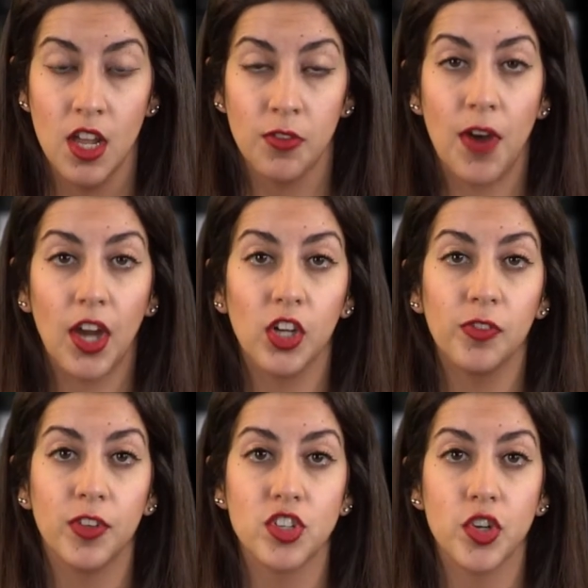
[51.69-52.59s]
Fire
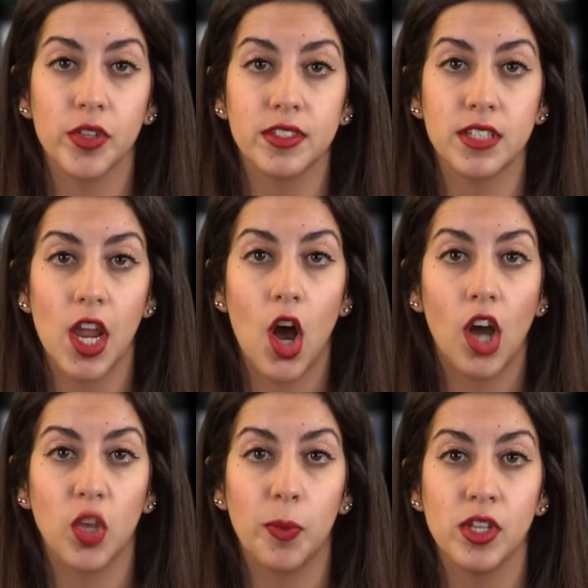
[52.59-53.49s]
officials say
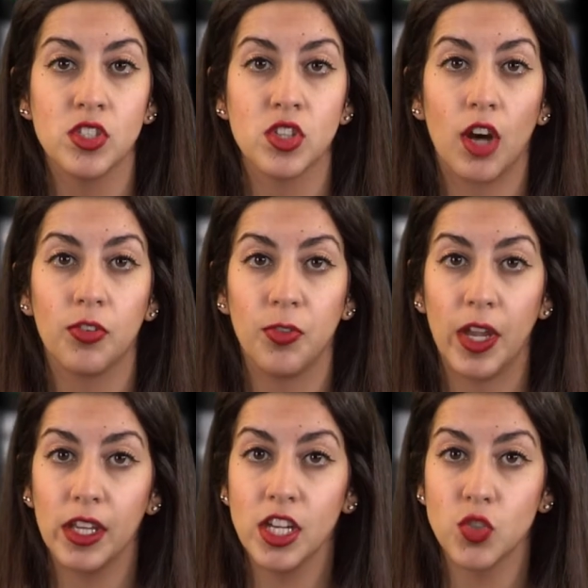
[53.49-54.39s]
occupants are
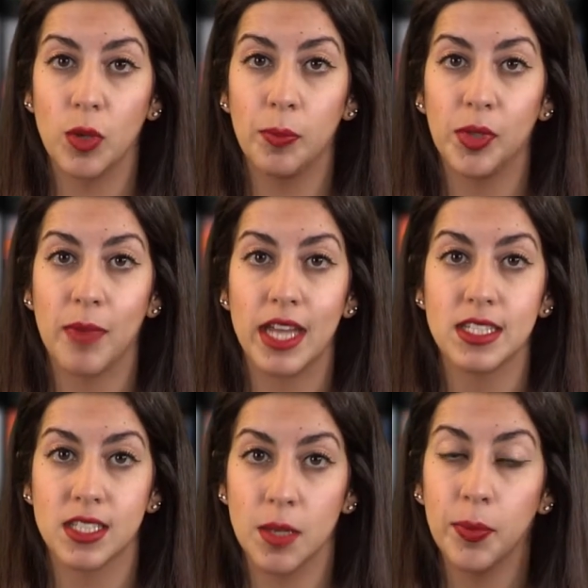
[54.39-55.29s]
failing to implement
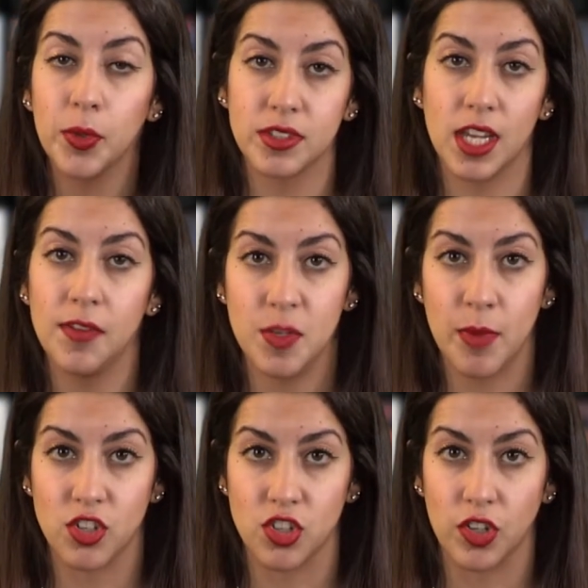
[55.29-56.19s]
simple safety
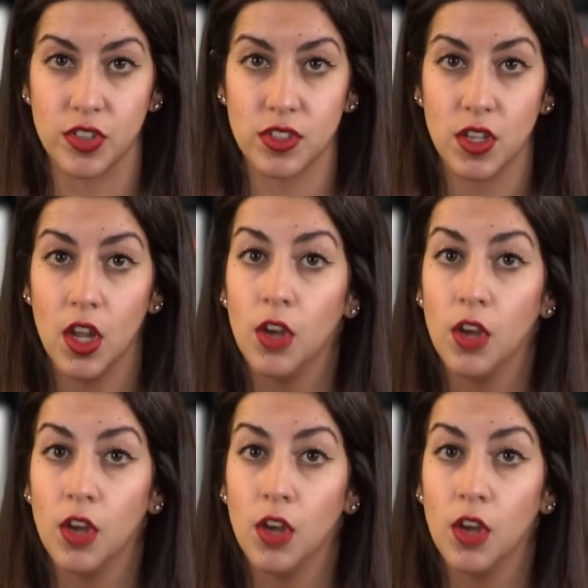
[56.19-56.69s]
measures.